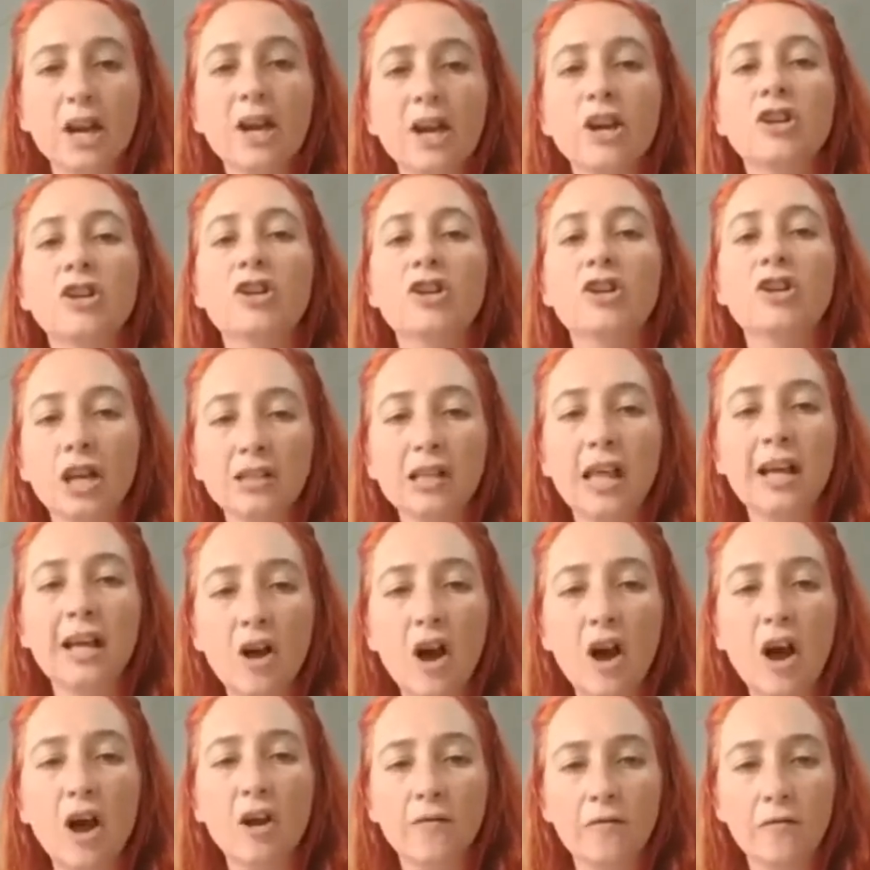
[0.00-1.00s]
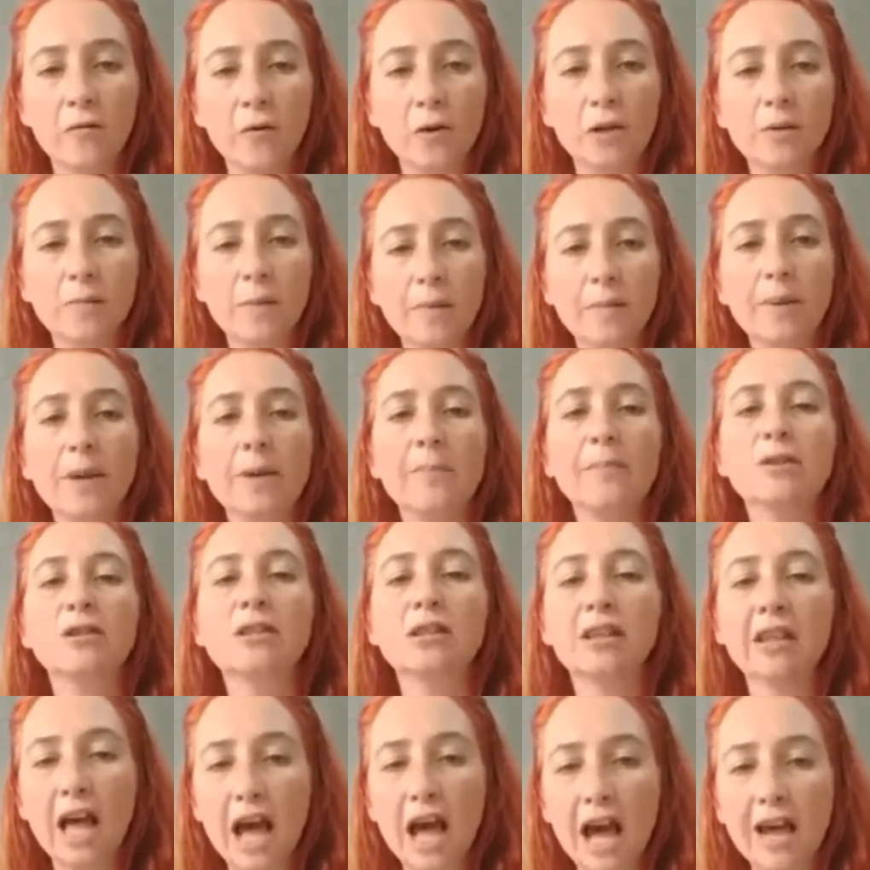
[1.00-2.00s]
Just like law enforcement,
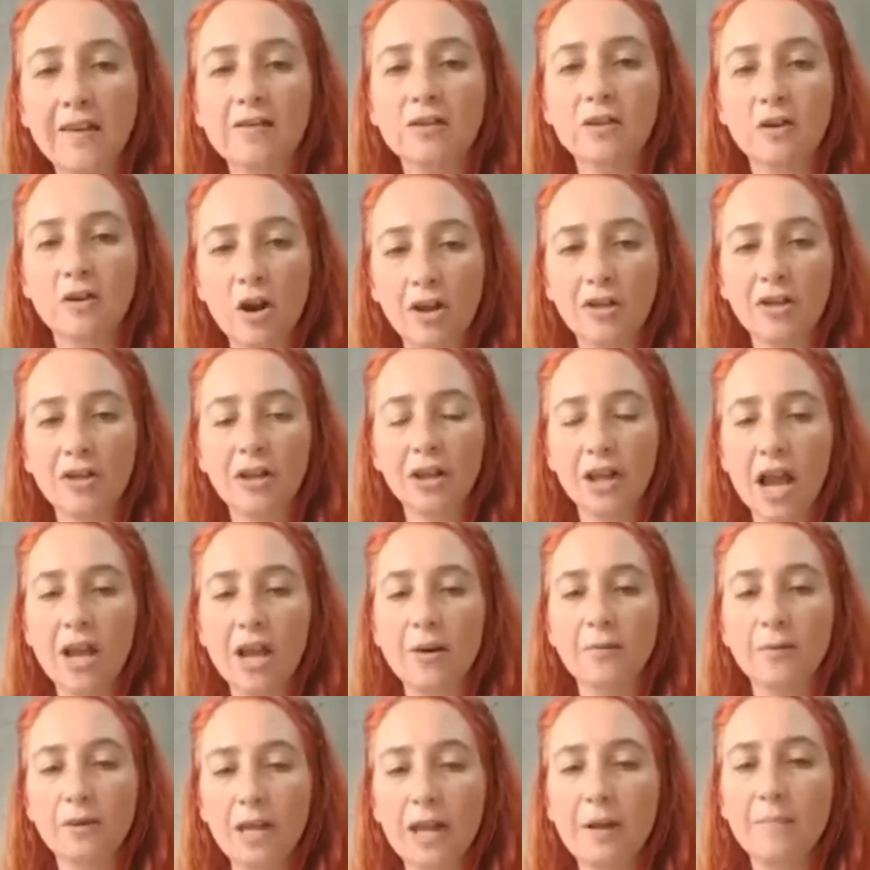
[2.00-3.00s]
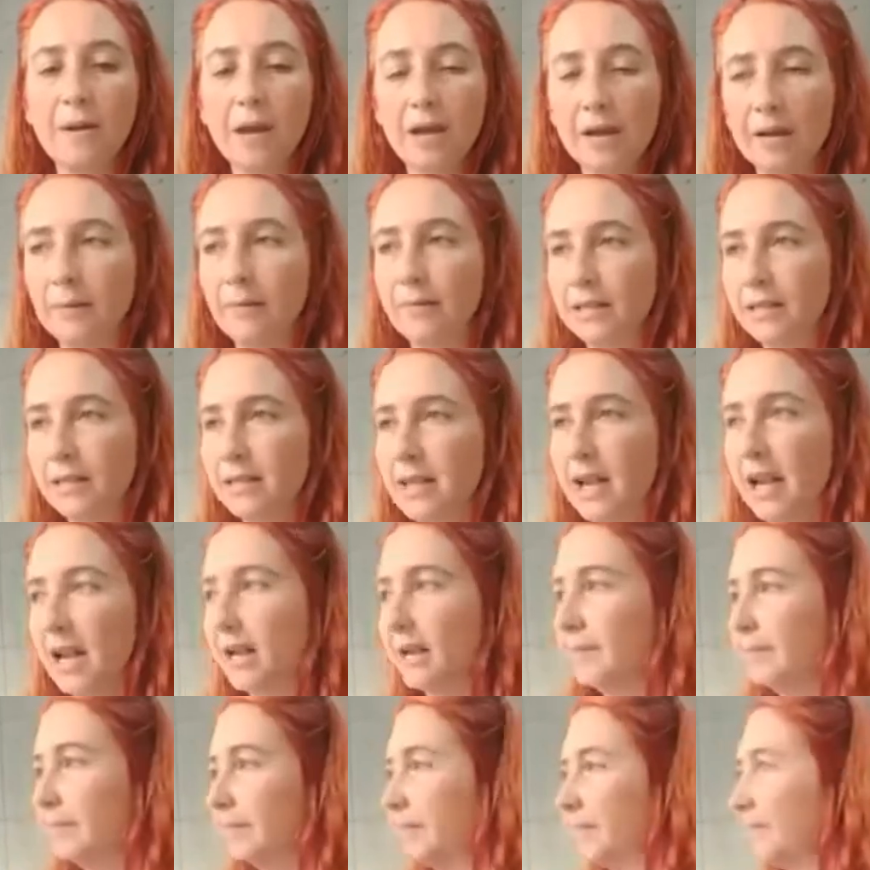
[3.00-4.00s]
people's lives are on the line when they make a mistake.
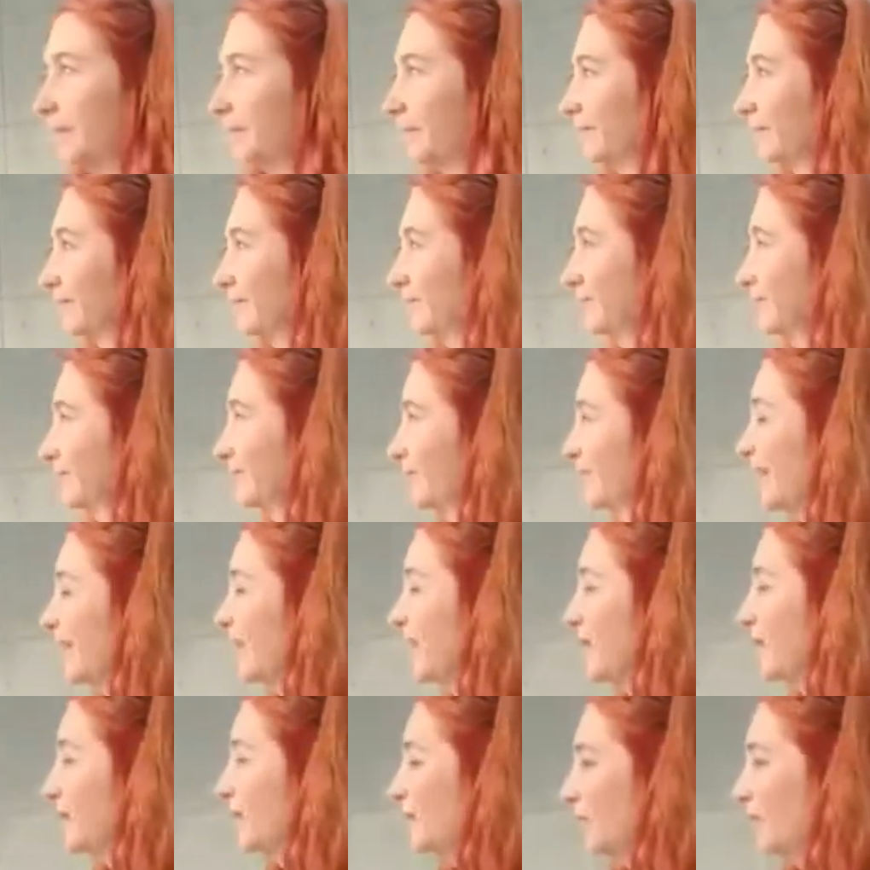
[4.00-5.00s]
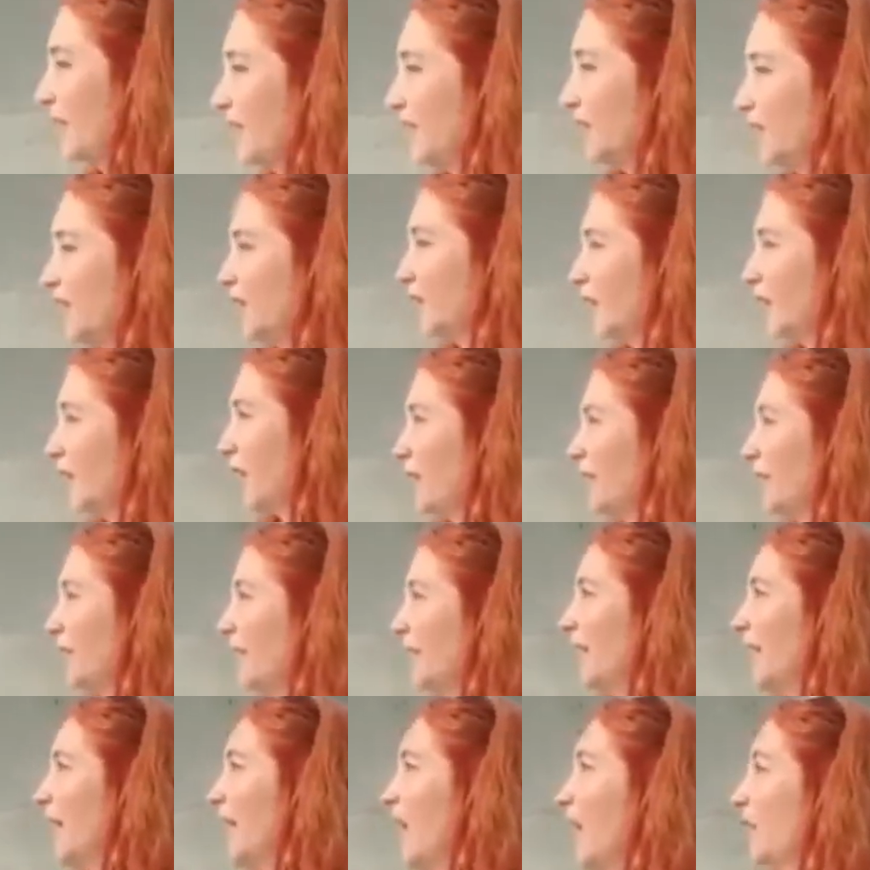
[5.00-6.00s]
Well, thank you for
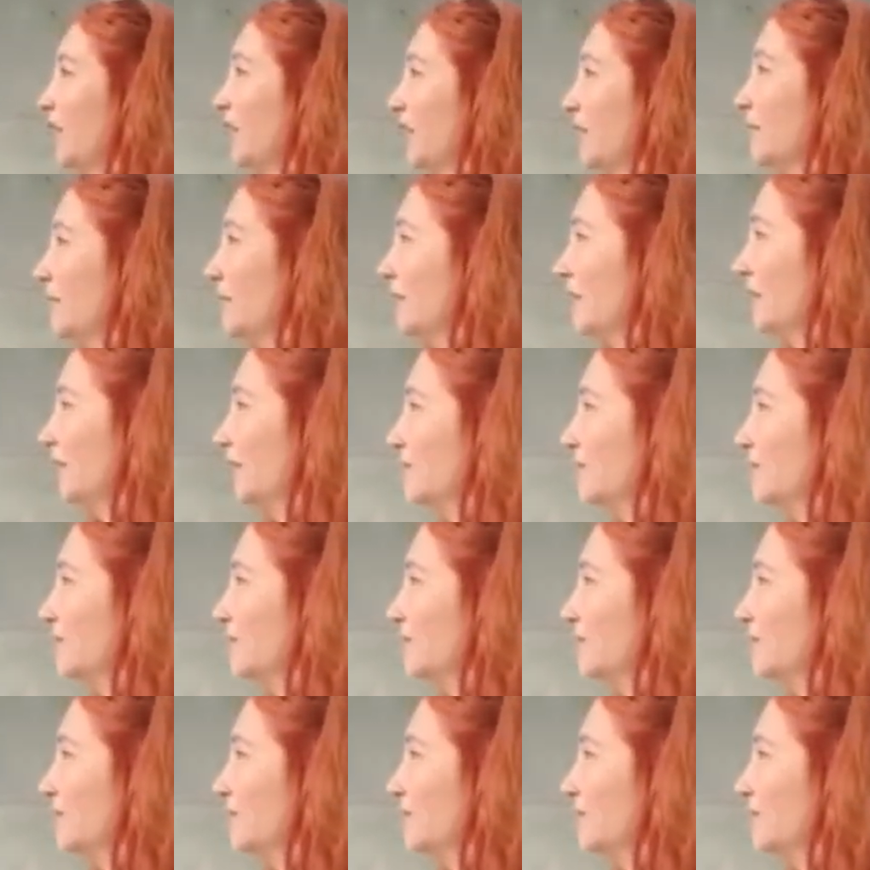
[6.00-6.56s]
coming. Are you going to be here